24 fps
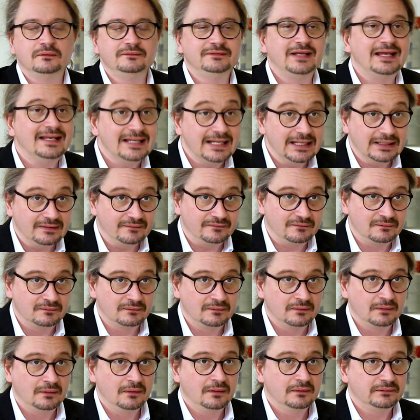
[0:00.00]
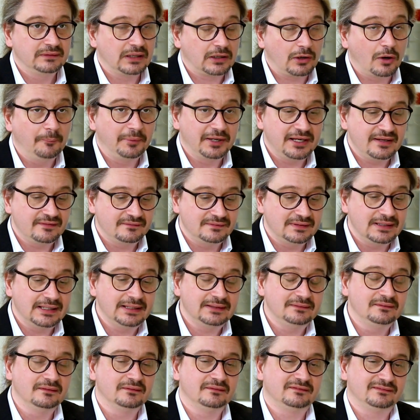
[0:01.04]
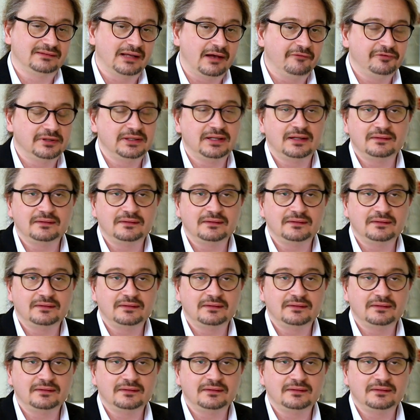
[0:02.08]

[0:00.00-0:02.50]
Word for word: they need. The companies need something